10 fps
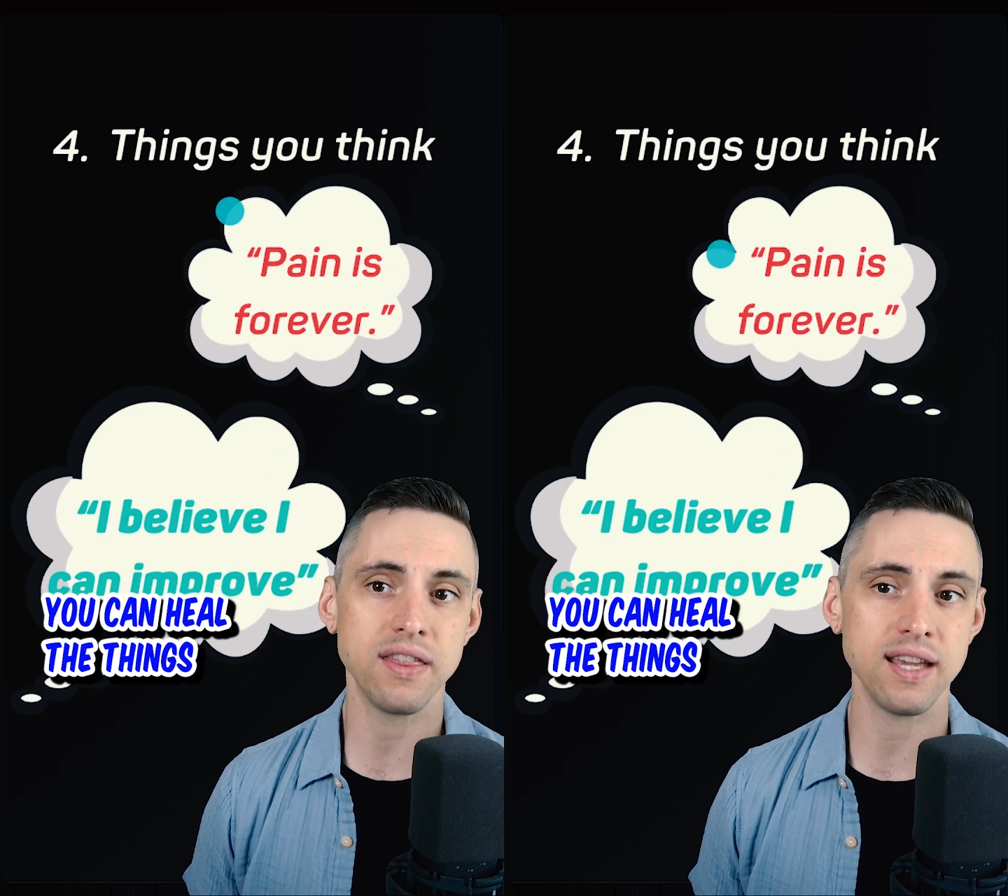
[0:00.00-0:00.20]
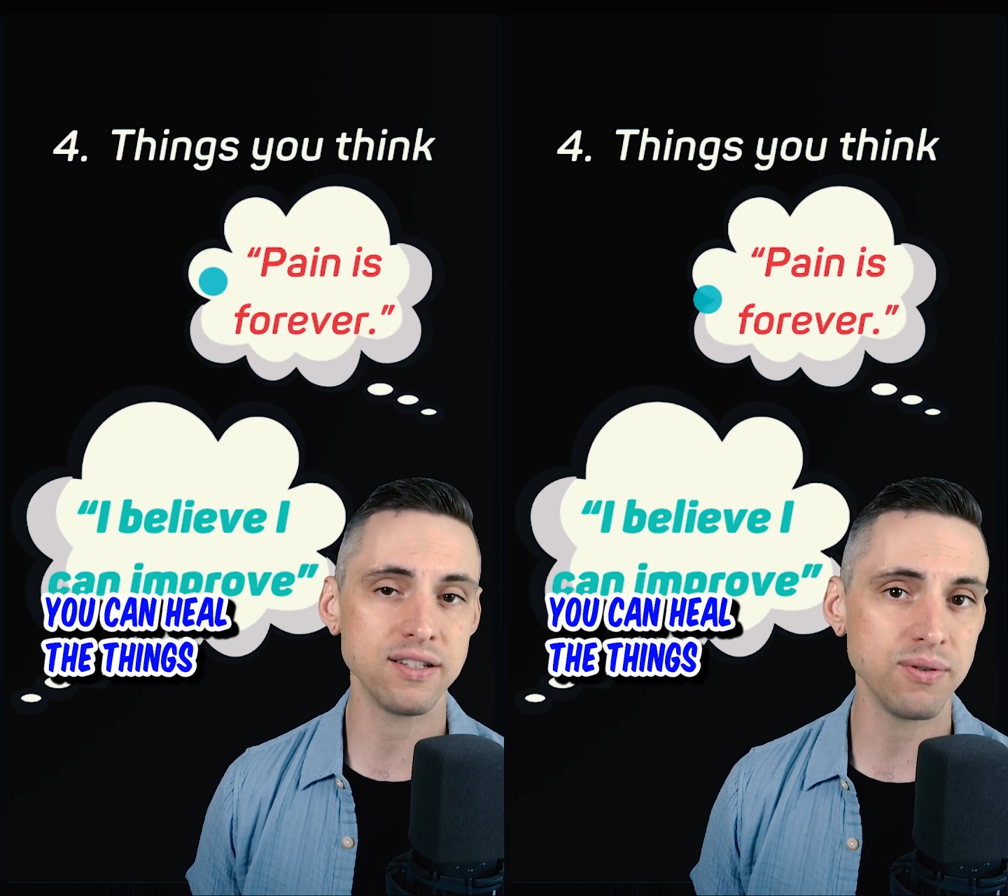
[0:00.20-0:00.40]

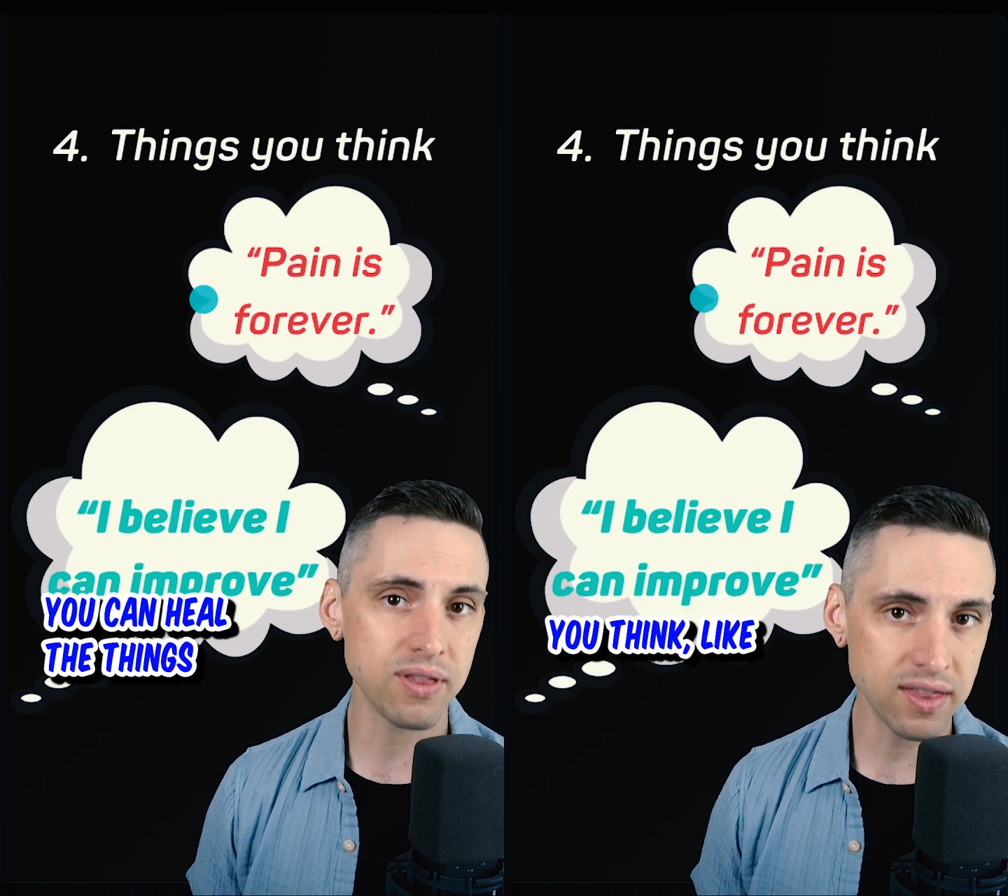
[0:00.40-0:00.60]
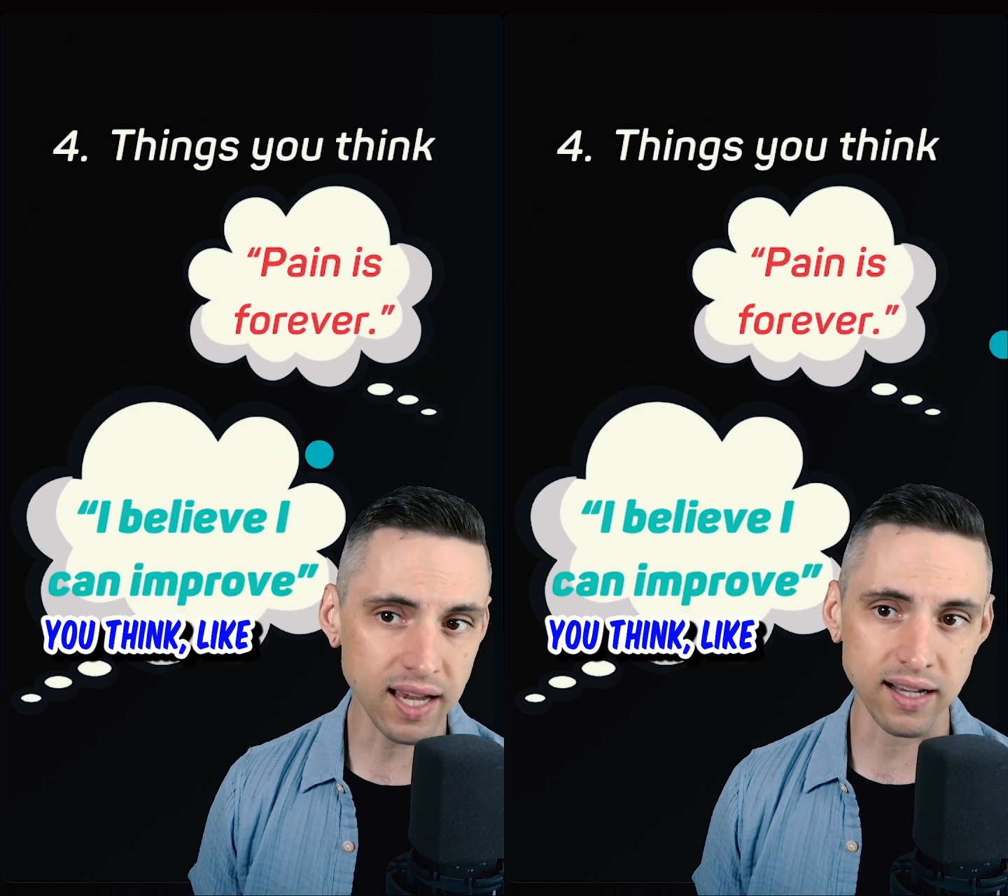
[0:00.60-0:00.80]
The
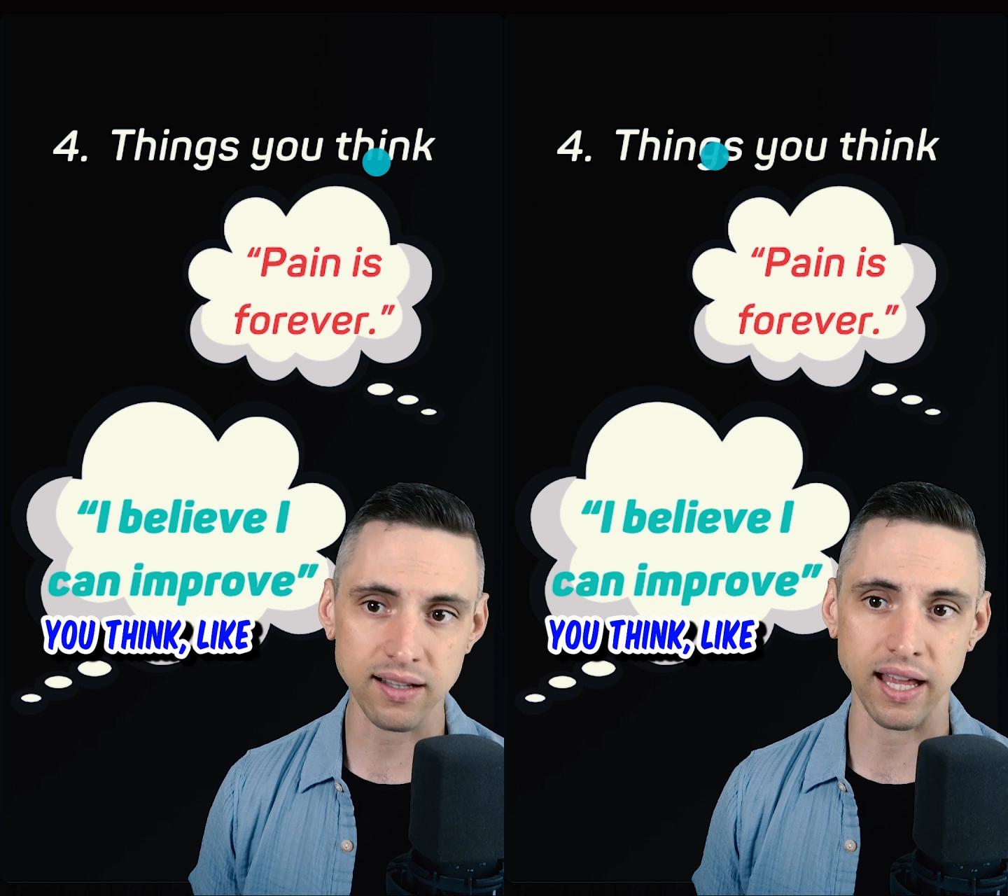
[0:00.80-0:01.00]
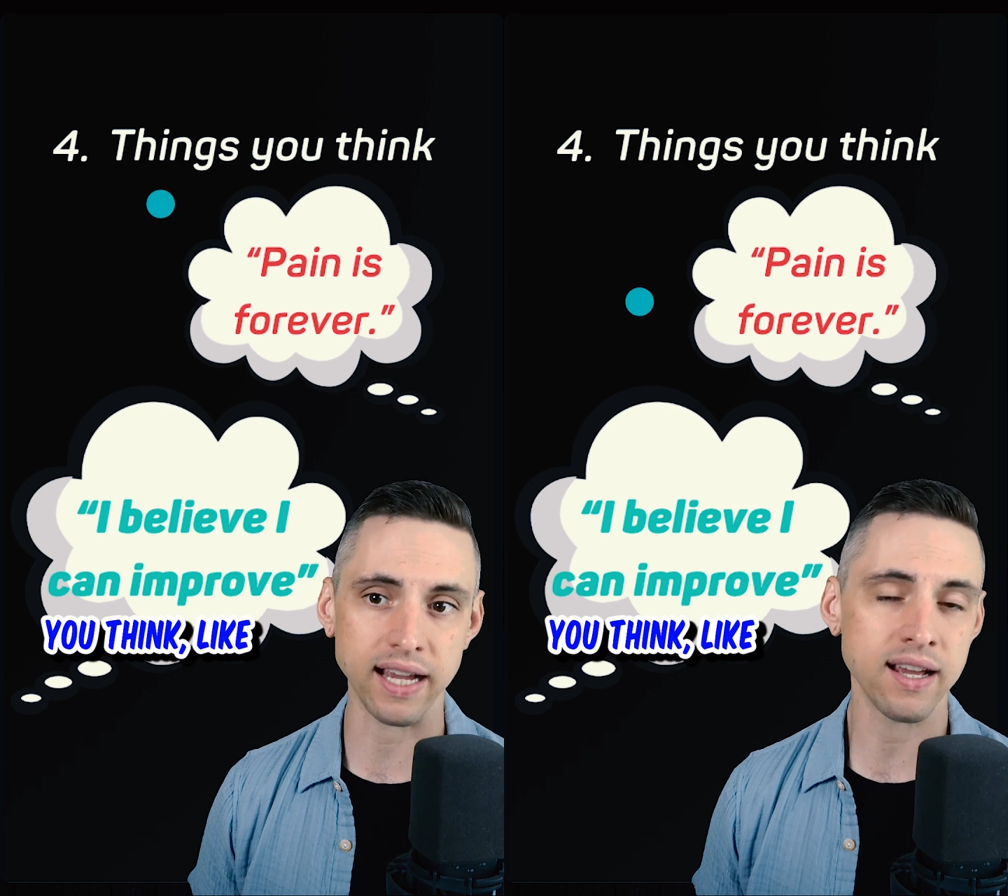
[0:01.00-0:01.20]
things you
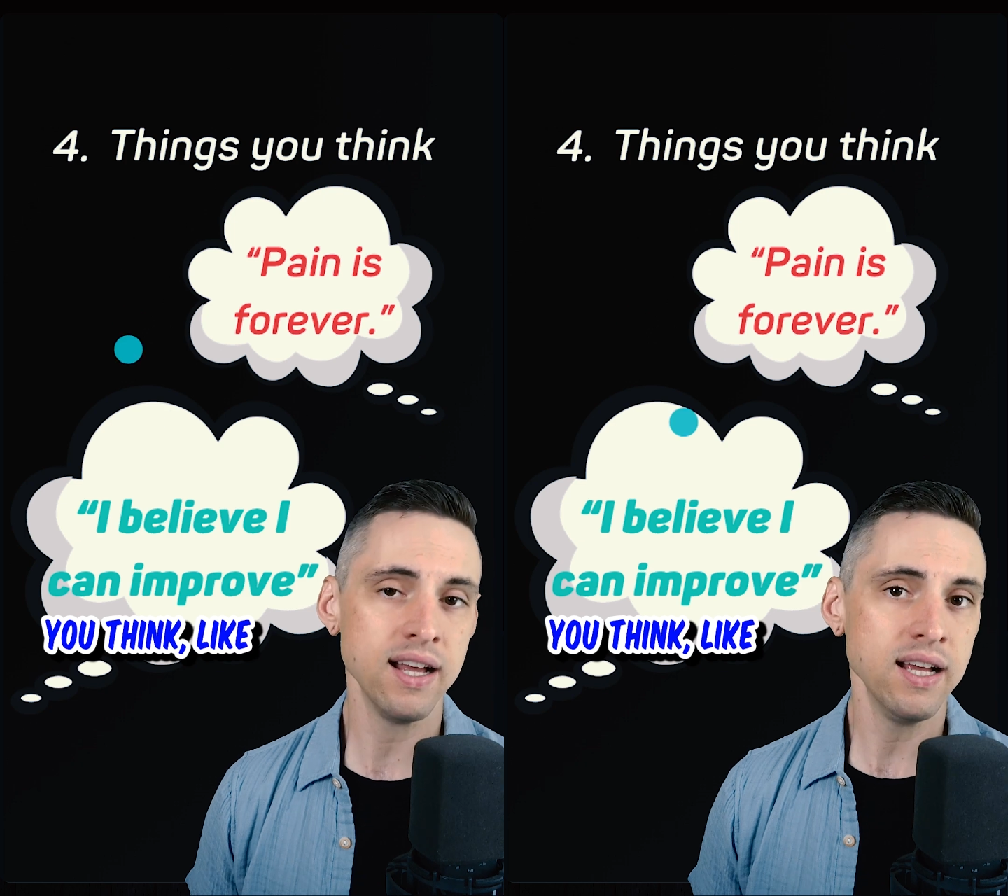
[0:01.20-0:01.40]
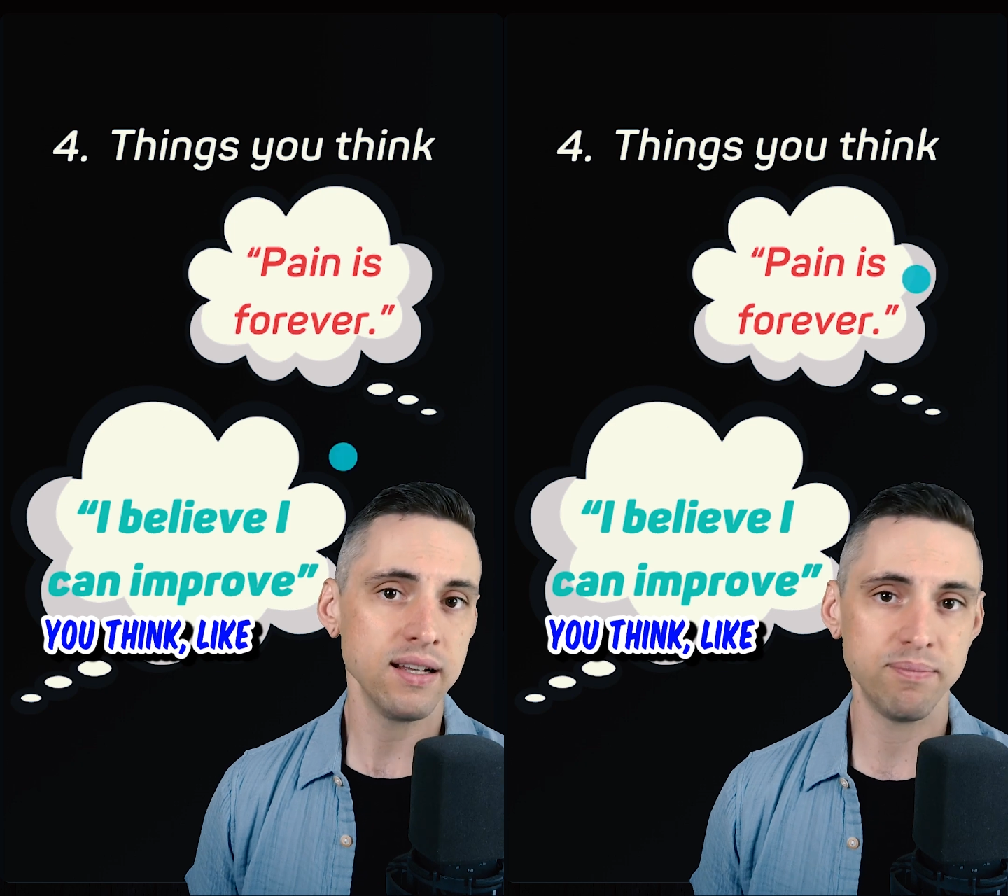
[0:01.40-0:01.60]
think,
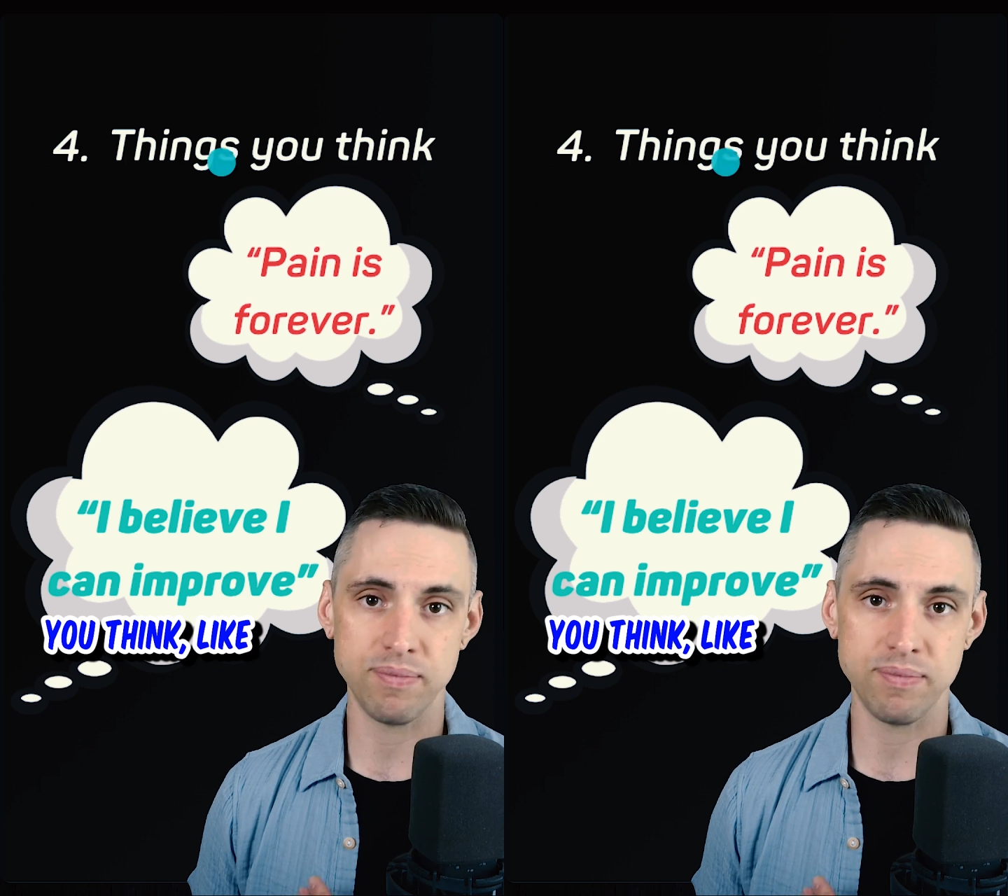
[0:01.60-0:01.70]
like